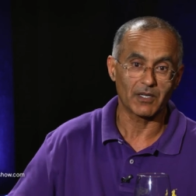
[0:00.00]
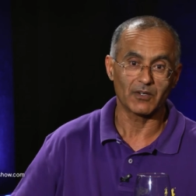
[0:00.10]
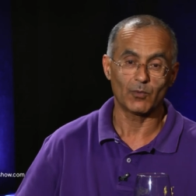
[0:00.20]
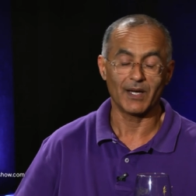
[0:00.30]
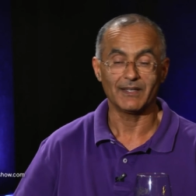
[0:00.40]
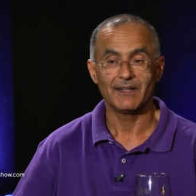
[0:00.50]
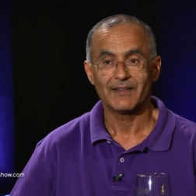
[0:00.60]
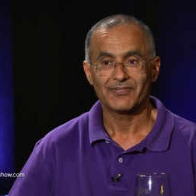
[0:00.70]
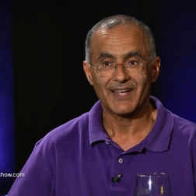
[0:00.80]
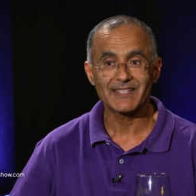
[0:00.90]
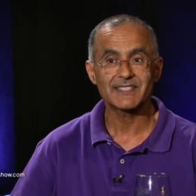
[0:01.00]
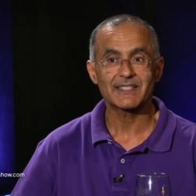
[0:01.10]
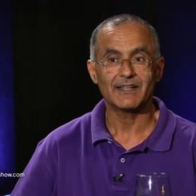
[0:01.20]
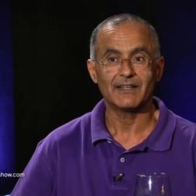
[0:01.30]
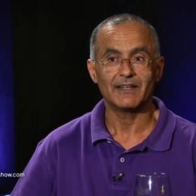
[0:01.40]
a bottle of wine,
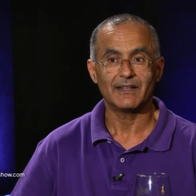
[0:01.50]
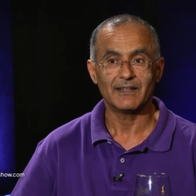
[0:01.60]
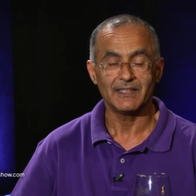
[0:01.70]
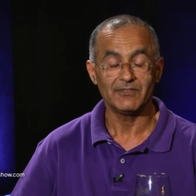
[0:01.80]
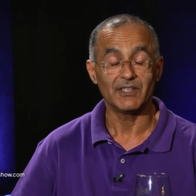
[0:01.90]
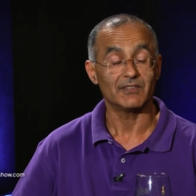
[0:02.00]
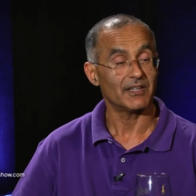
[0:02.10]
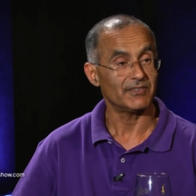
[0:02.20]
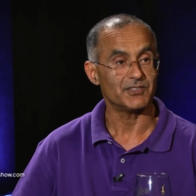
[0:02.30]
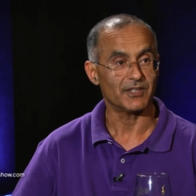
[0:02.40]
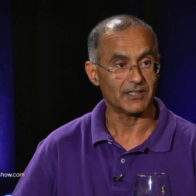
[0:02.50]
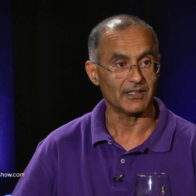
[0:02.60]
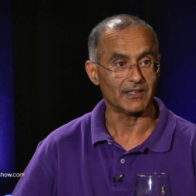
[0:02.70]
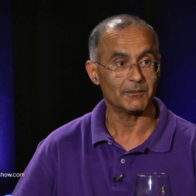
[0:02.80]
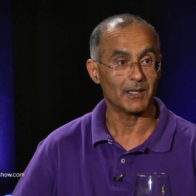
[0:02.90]
that's uh, an evening of heavy
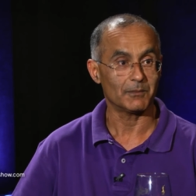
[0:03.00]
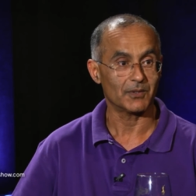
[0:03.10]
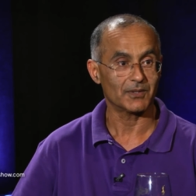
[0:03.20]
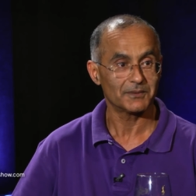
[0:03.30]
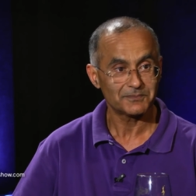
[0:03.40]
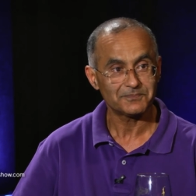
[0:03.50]
drinking in my book.